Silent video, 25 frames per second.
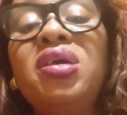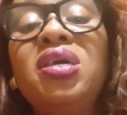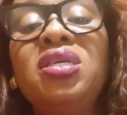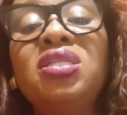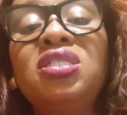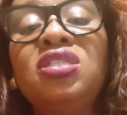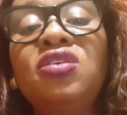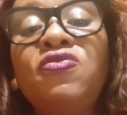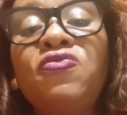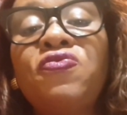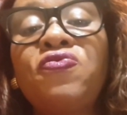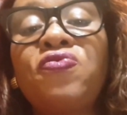
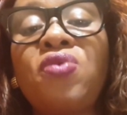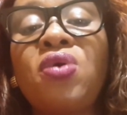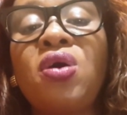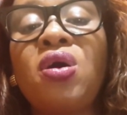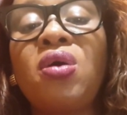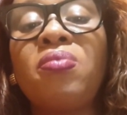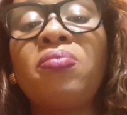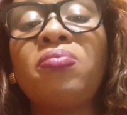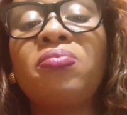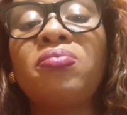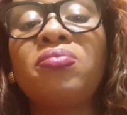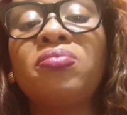eating
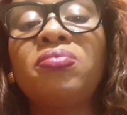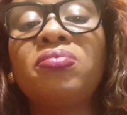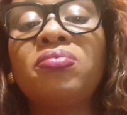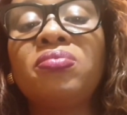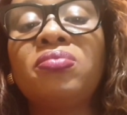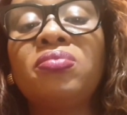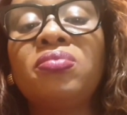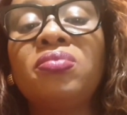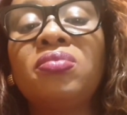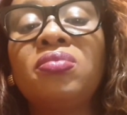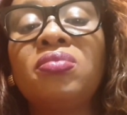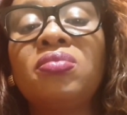from.
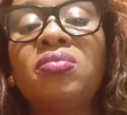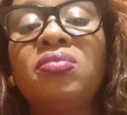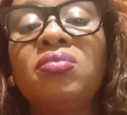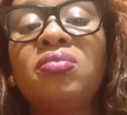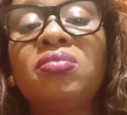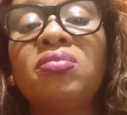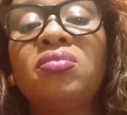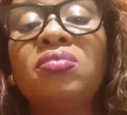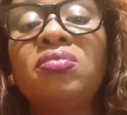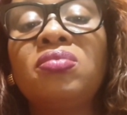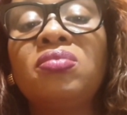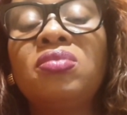
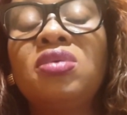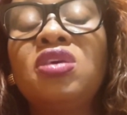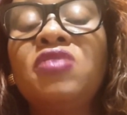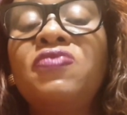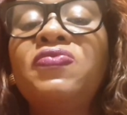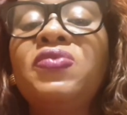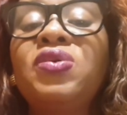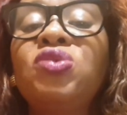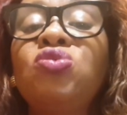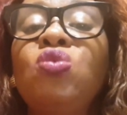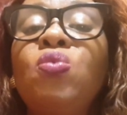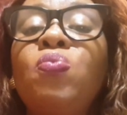
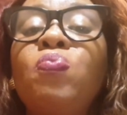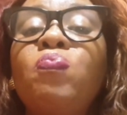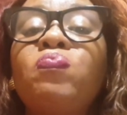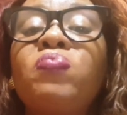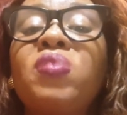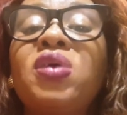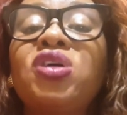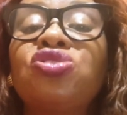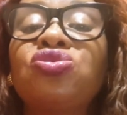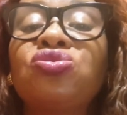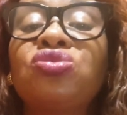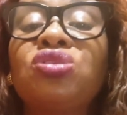If you're not
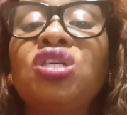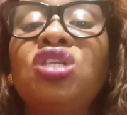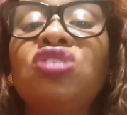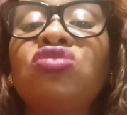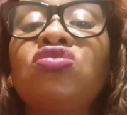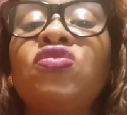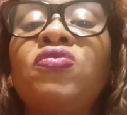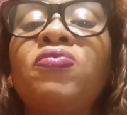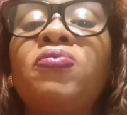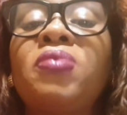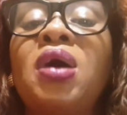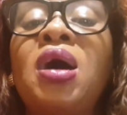passionate
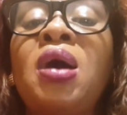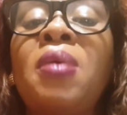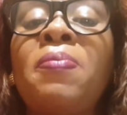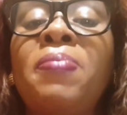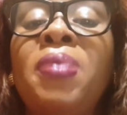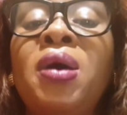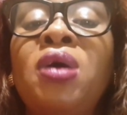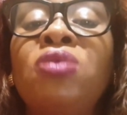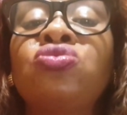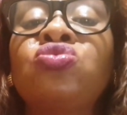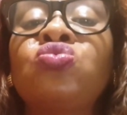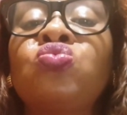
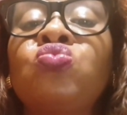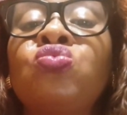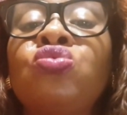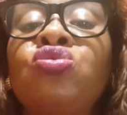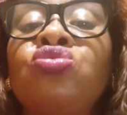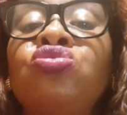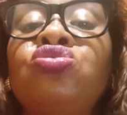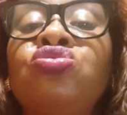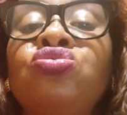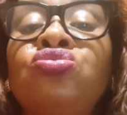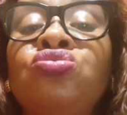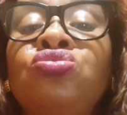about
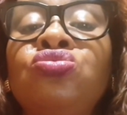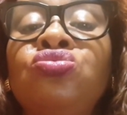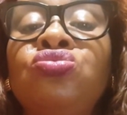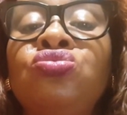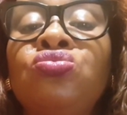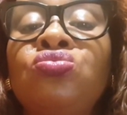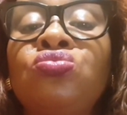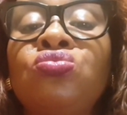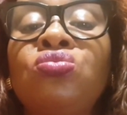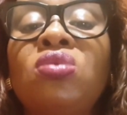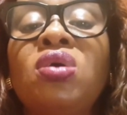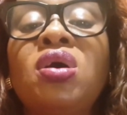what you
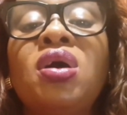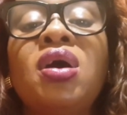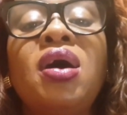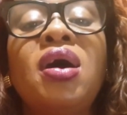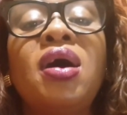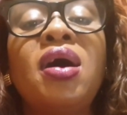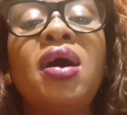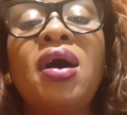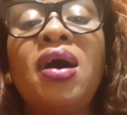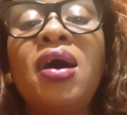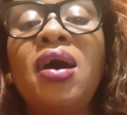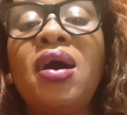do,
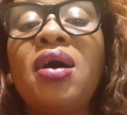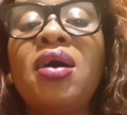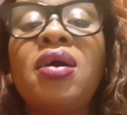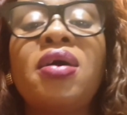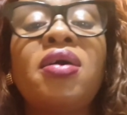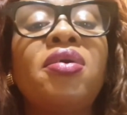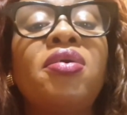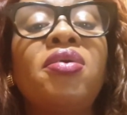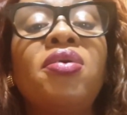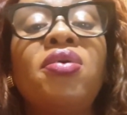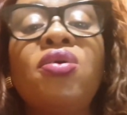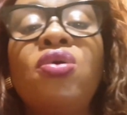
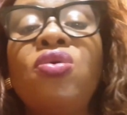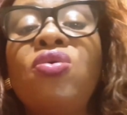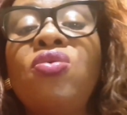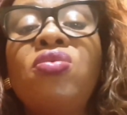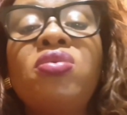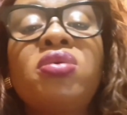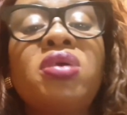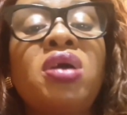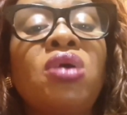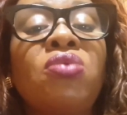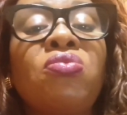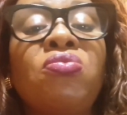
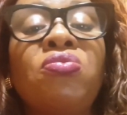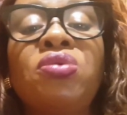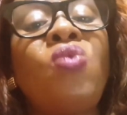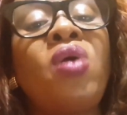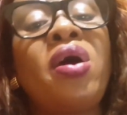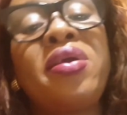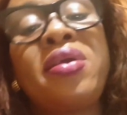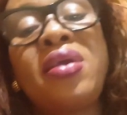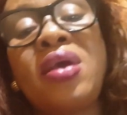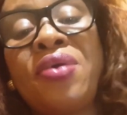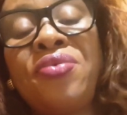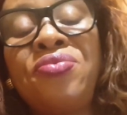hunger will
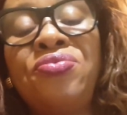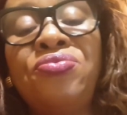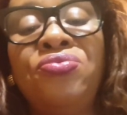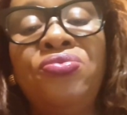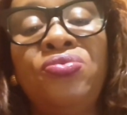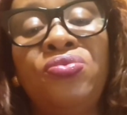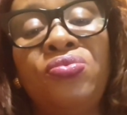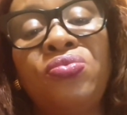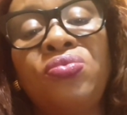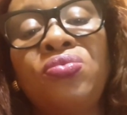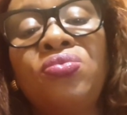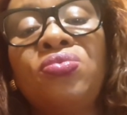wire
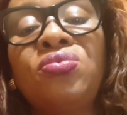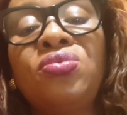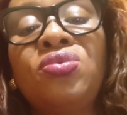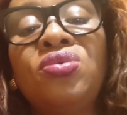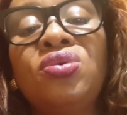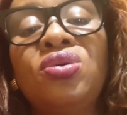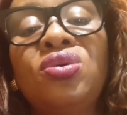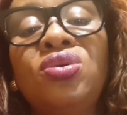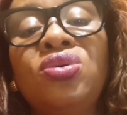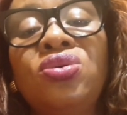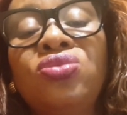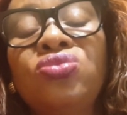you.
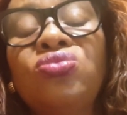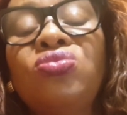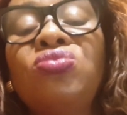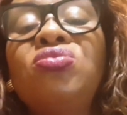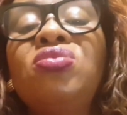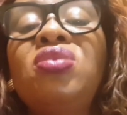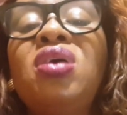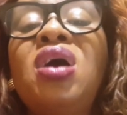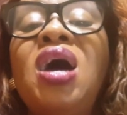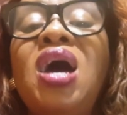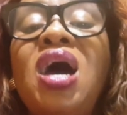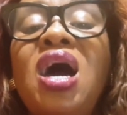So
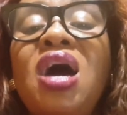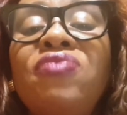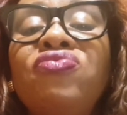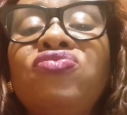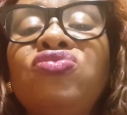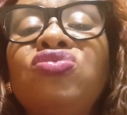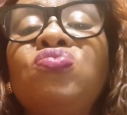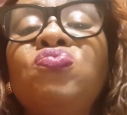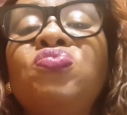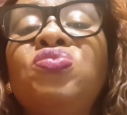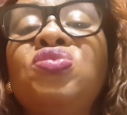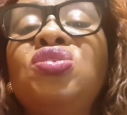you have
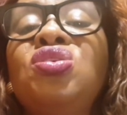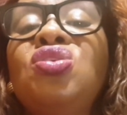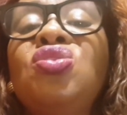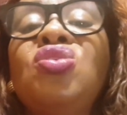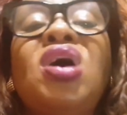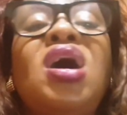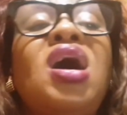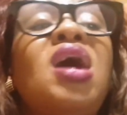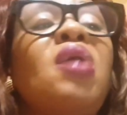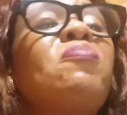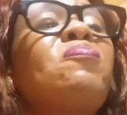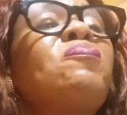to be
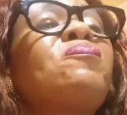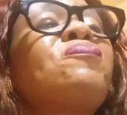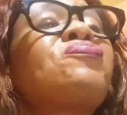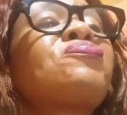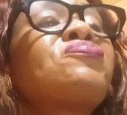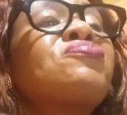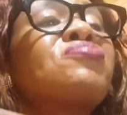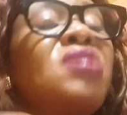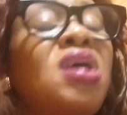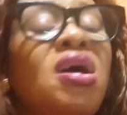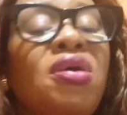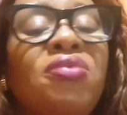
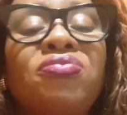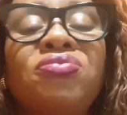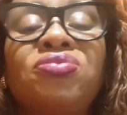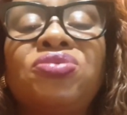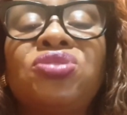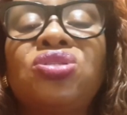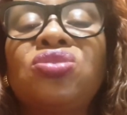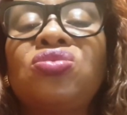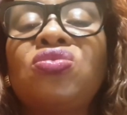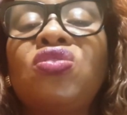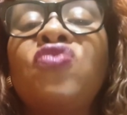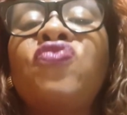
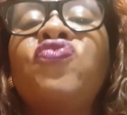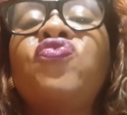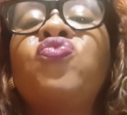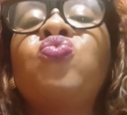proud of